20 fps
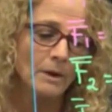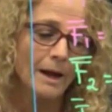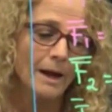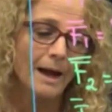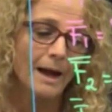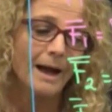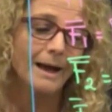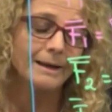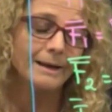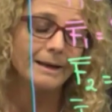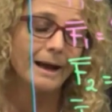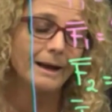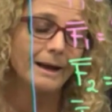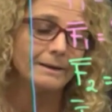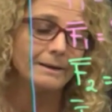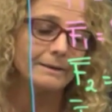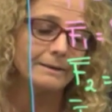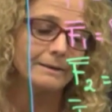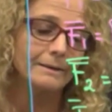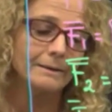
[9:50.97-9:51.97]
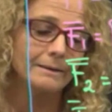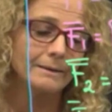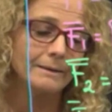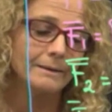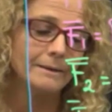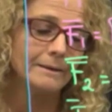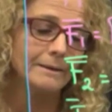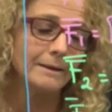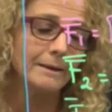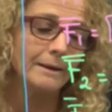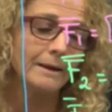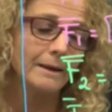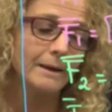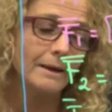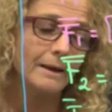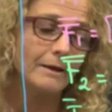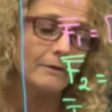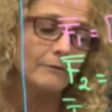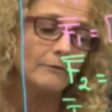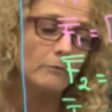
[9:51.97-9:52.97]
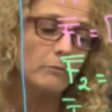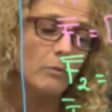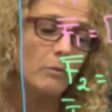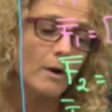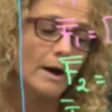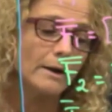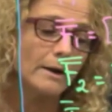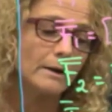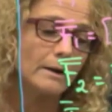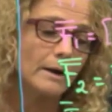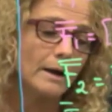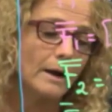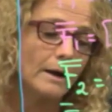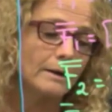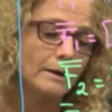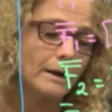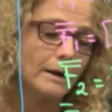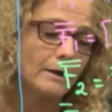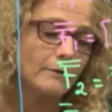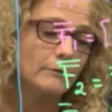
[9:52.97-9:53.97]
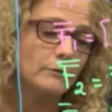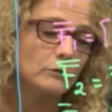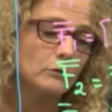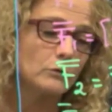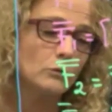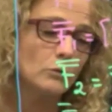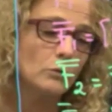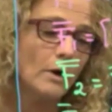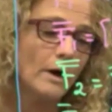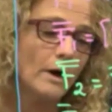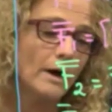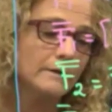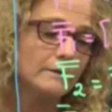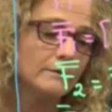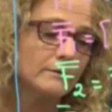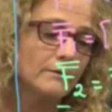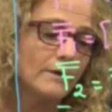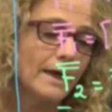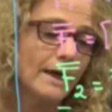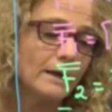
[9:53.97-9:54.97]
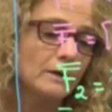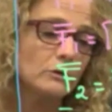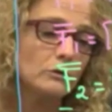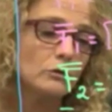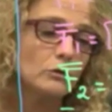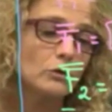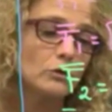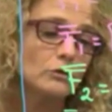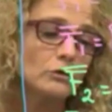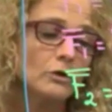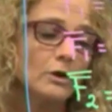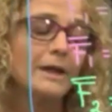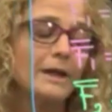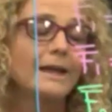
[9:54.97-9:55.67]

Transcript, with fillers: I add F1 and F2 as vectors.